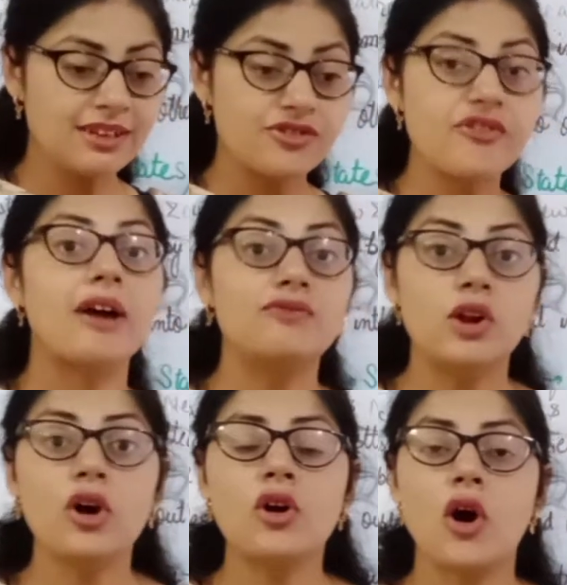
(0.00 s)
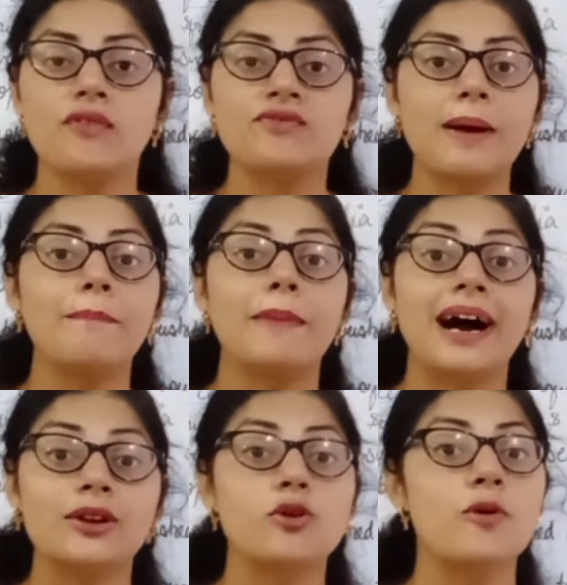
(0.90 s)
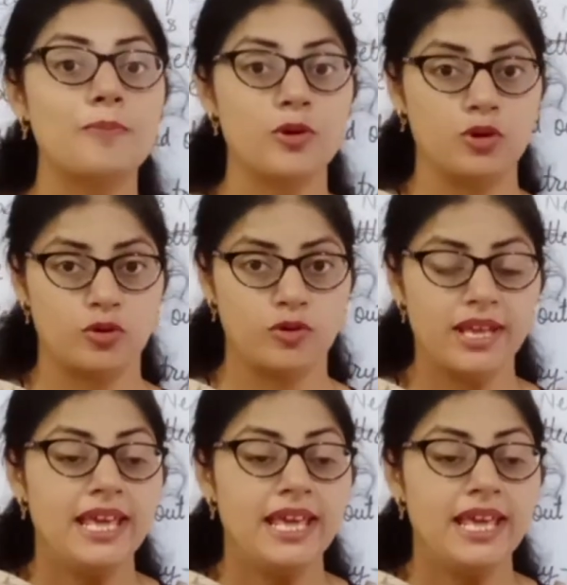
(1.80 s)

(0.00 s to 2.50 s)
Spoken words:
travelogue of the Marco Polo.